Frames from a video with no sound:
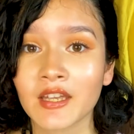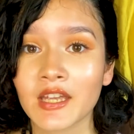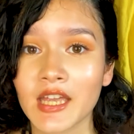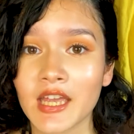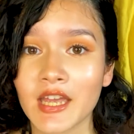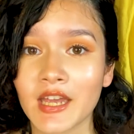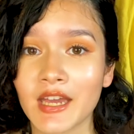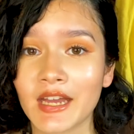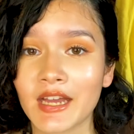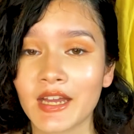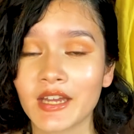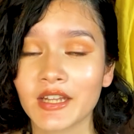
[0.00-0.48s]

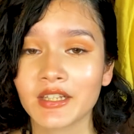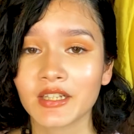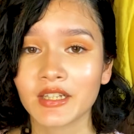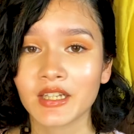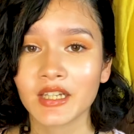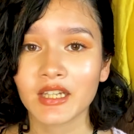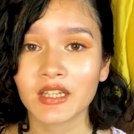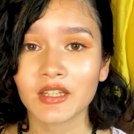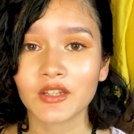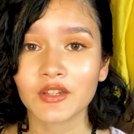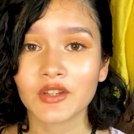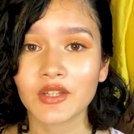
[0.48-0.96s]
And
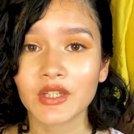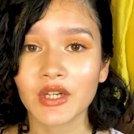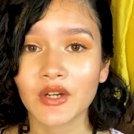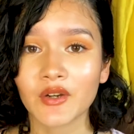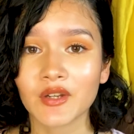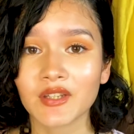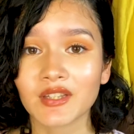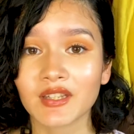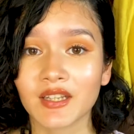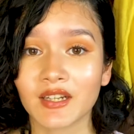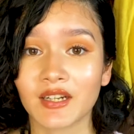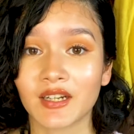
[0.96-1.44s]

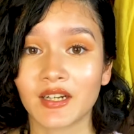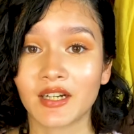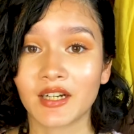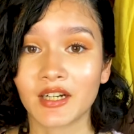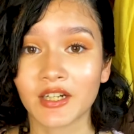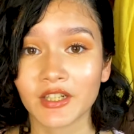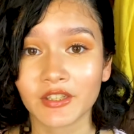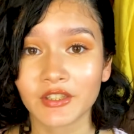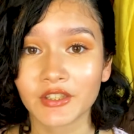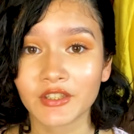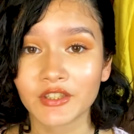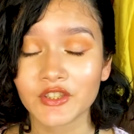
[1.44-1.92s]
knowing the
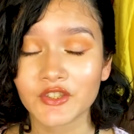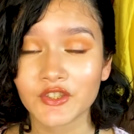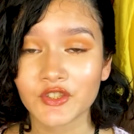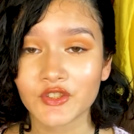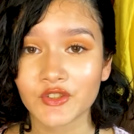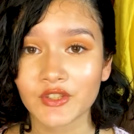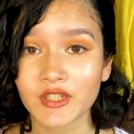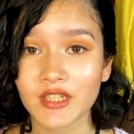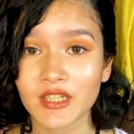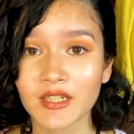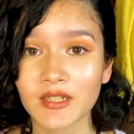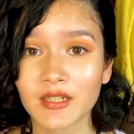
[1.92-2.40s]

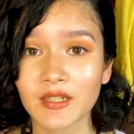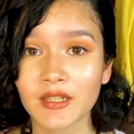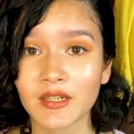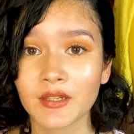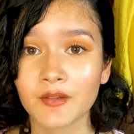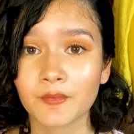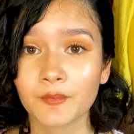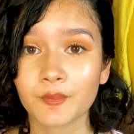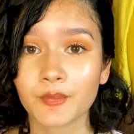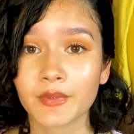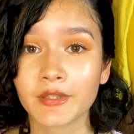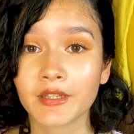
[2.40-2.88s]
artistry
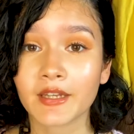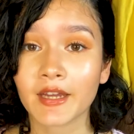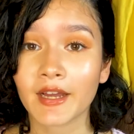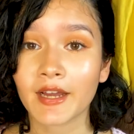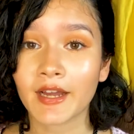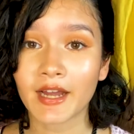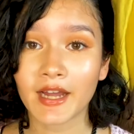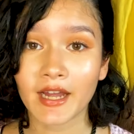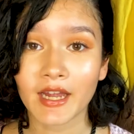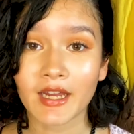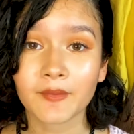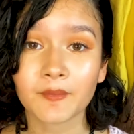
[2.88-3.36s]

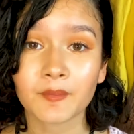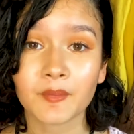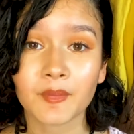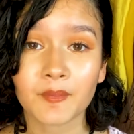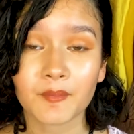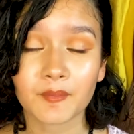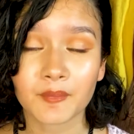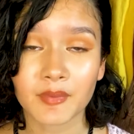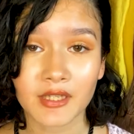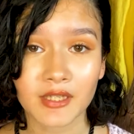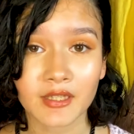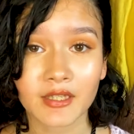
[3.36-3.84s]
behind
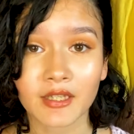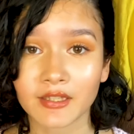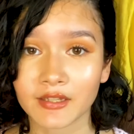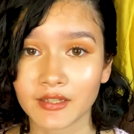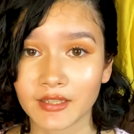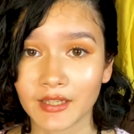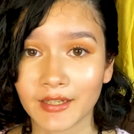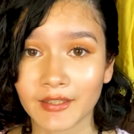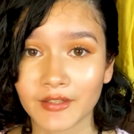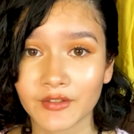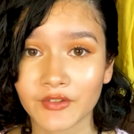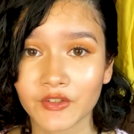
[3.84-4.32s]
being a
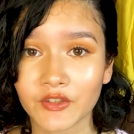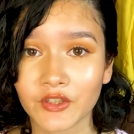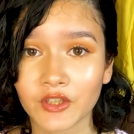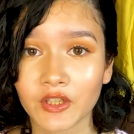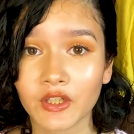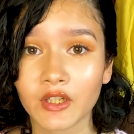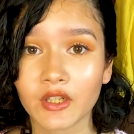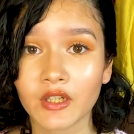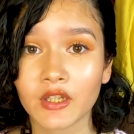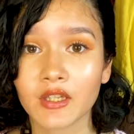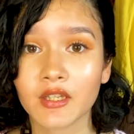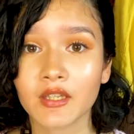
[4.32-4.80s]

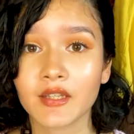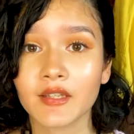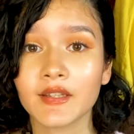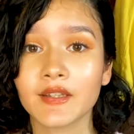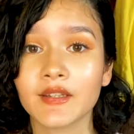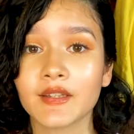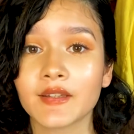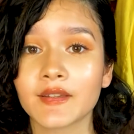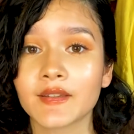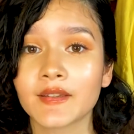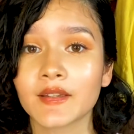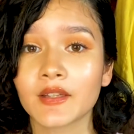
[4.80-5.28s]
dancer
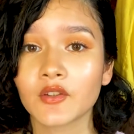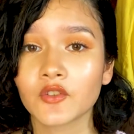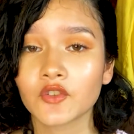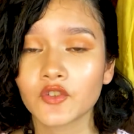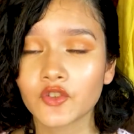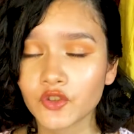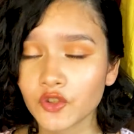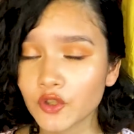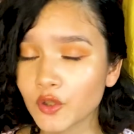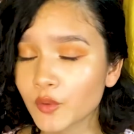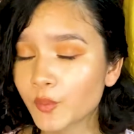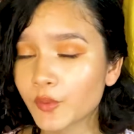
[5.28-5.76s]
is
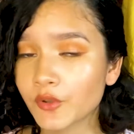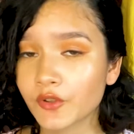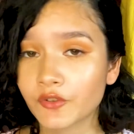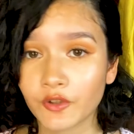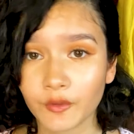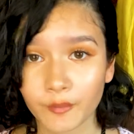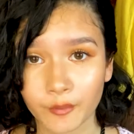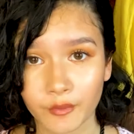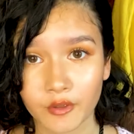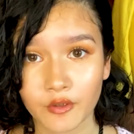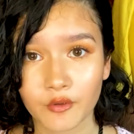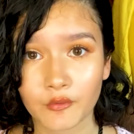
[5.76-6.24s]

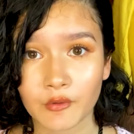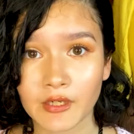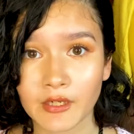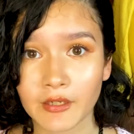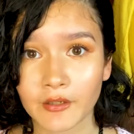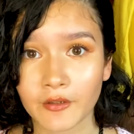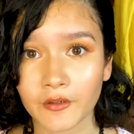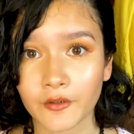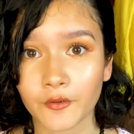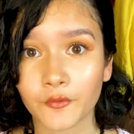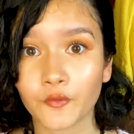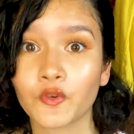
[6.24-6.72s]
super
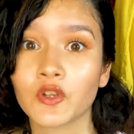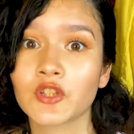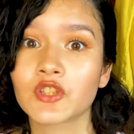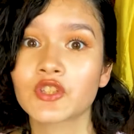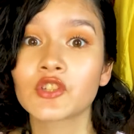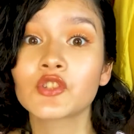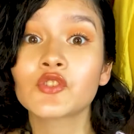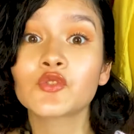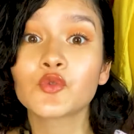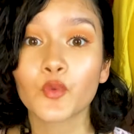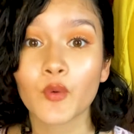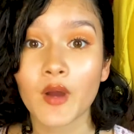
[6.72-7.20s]
critical, which
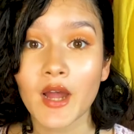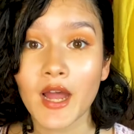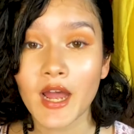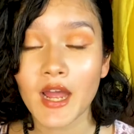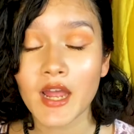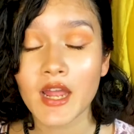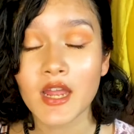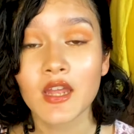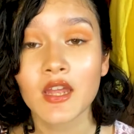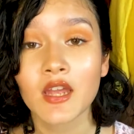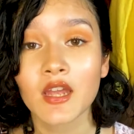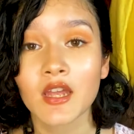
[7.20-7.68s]
is
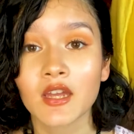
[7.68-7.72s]
why